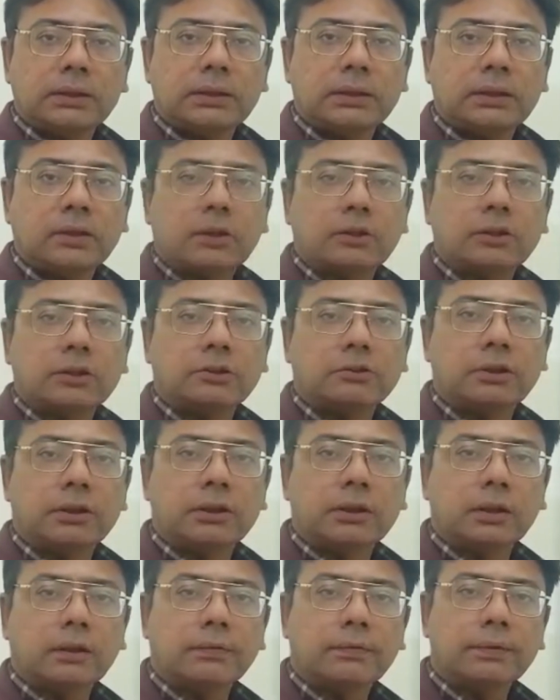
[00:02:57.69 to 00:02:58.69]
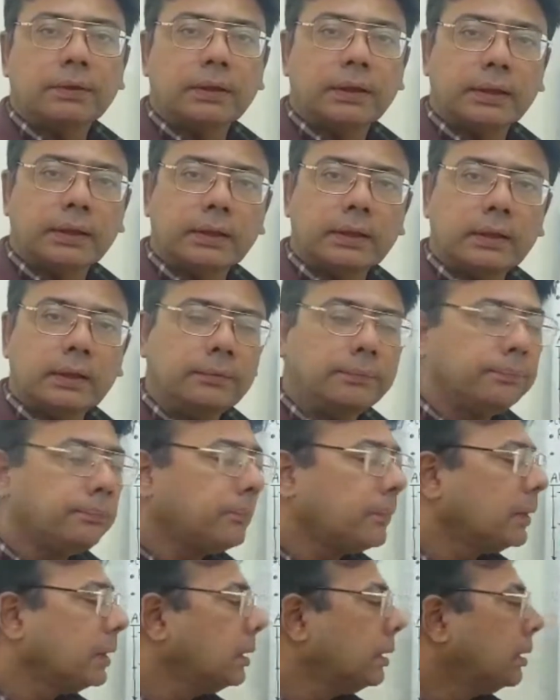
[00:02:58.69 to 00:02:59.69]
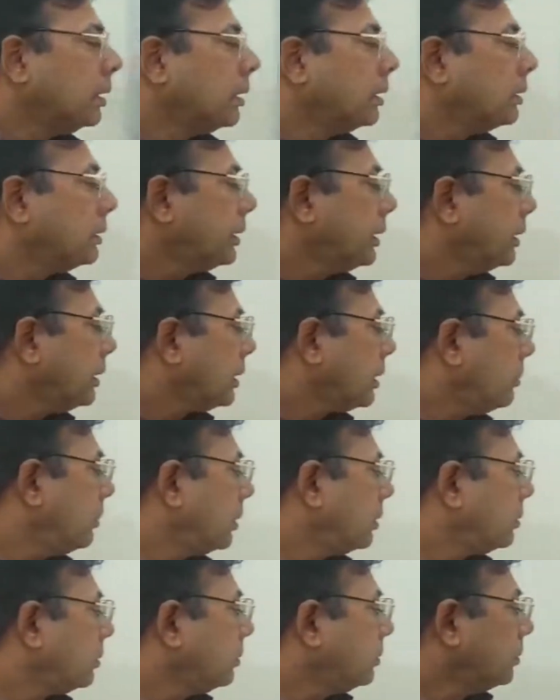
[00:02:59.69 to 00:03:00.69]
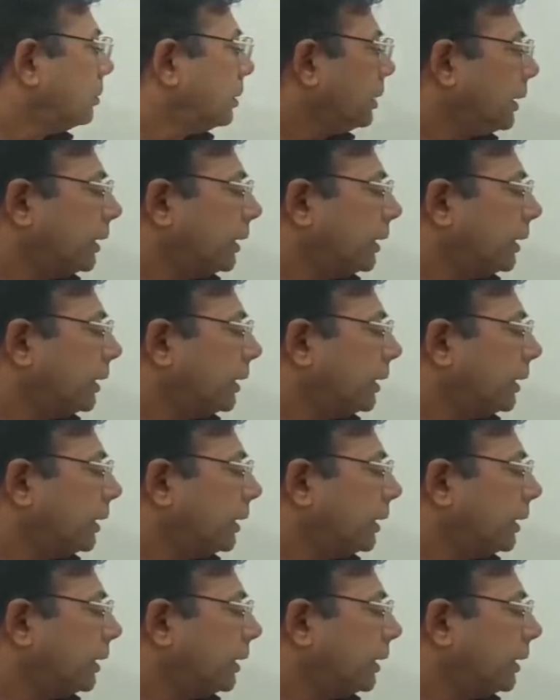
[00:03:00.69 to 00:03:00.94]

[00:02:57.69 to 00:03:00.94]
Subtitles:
is a constituent of DNA. Then coming to